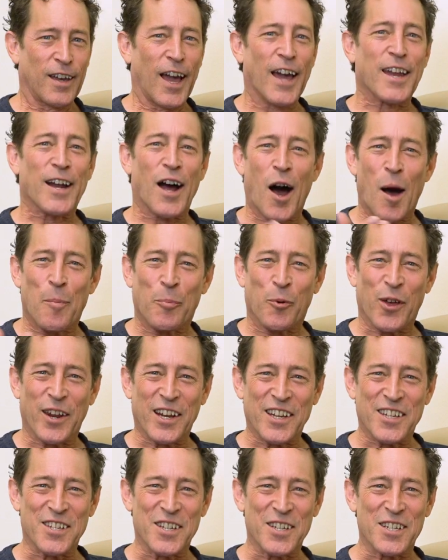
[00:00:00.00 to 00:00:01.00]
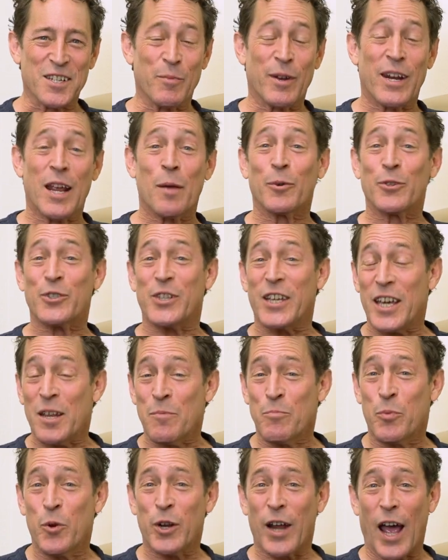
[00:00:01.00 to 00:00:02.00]
An operating system enables the
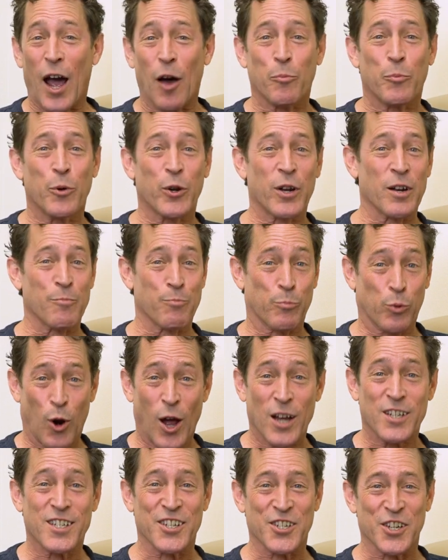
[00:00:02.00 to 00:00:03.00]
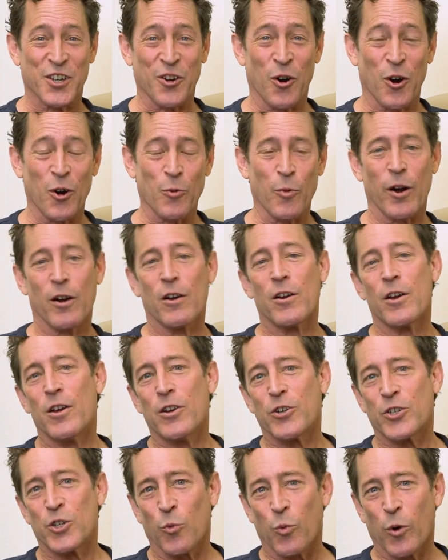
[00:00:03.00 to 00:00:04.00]
input, output, and processing hardware
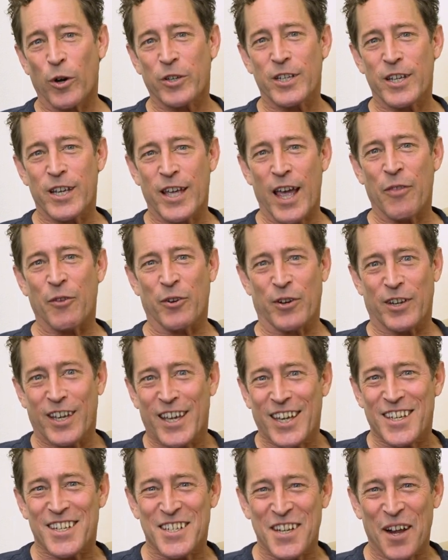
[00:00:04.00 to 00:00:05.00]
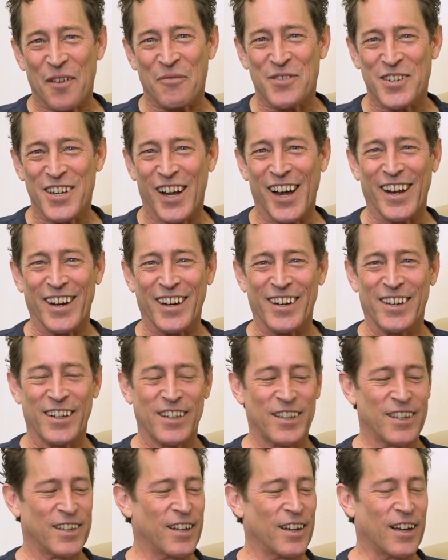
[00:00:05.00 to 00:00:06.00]
to work together to get stuff done.
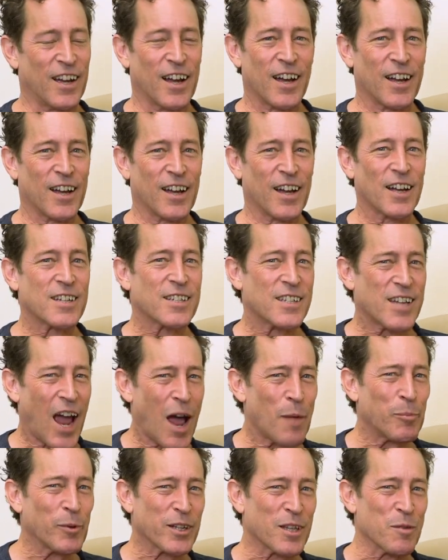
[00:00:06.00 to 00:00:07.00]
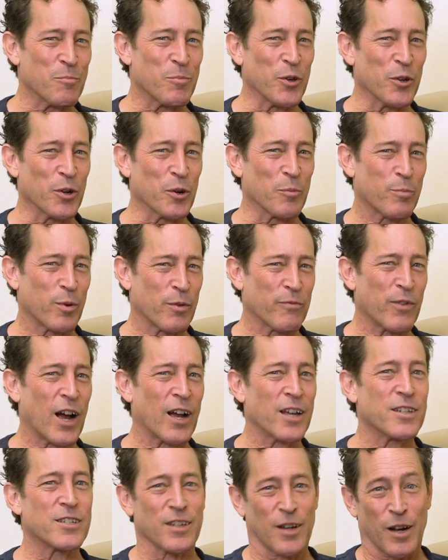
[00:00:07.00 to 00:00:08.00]
A tablet computer
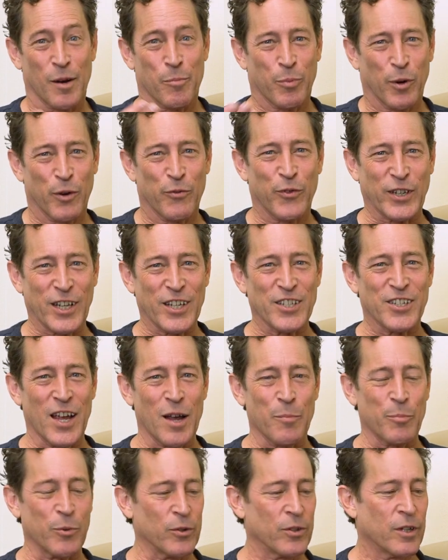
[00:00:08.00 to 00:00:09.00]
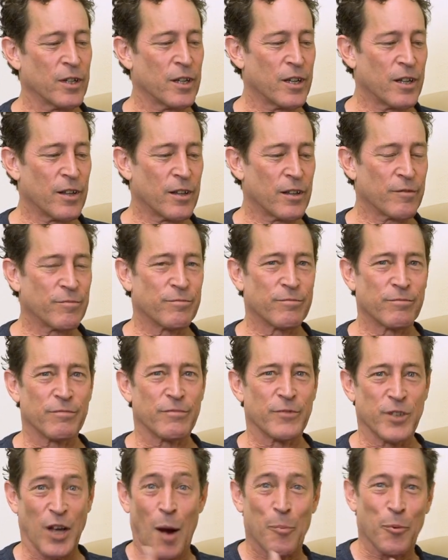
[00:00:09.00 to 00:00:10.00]
provides a perfect example.
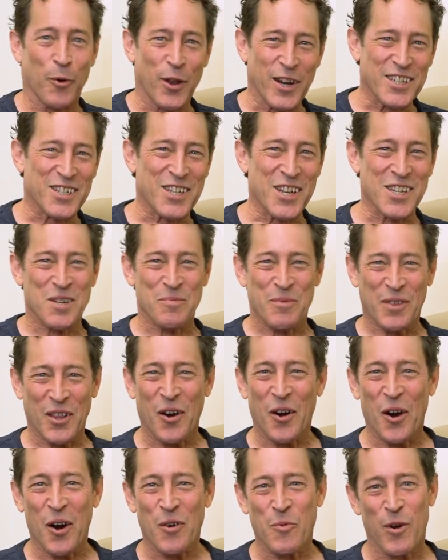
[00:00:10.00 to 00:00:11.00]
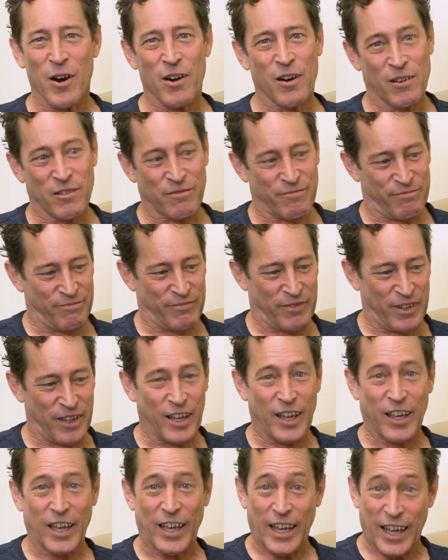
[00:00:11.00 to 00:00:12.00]
The operating system and the hardware are
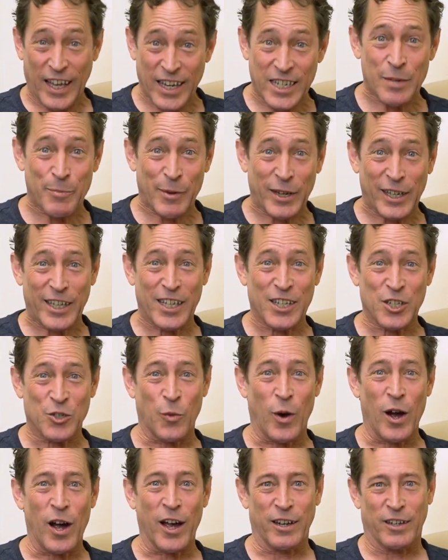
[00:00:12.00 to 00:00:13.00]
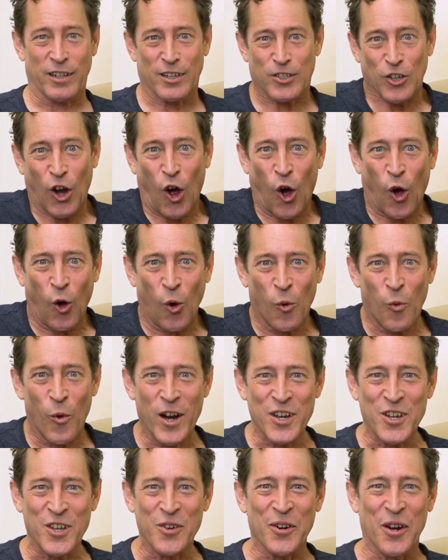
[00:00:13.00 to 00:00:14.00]
intimately entwined. It's all
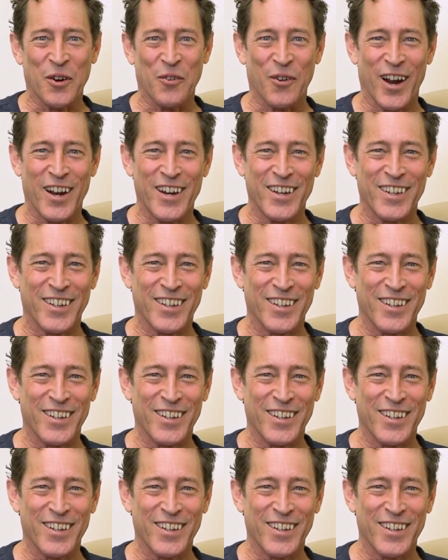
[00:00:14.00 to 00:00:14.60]
one unit, right?